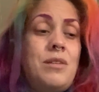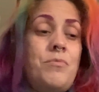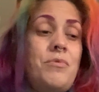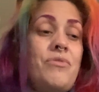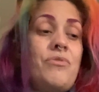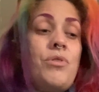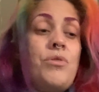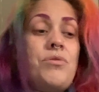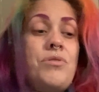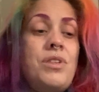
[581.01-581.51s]

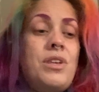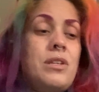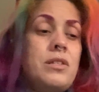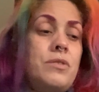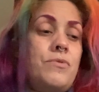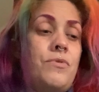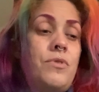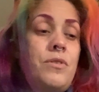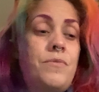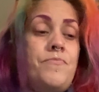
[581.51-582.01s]
we've got things
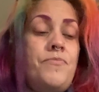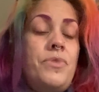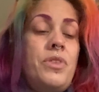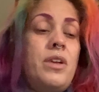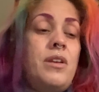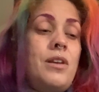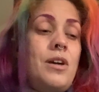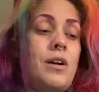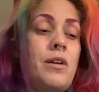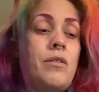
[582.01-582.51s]
for
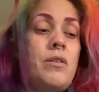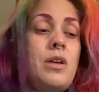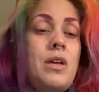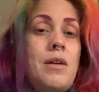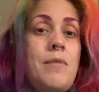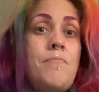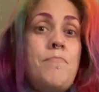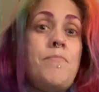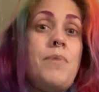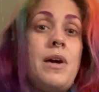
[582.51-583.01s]

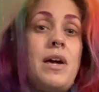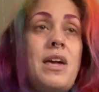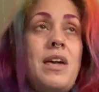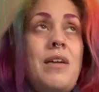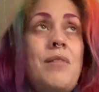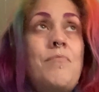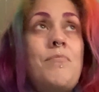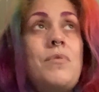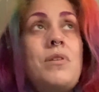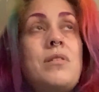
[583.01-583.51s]

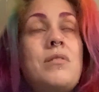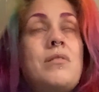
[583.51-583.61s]
BAME,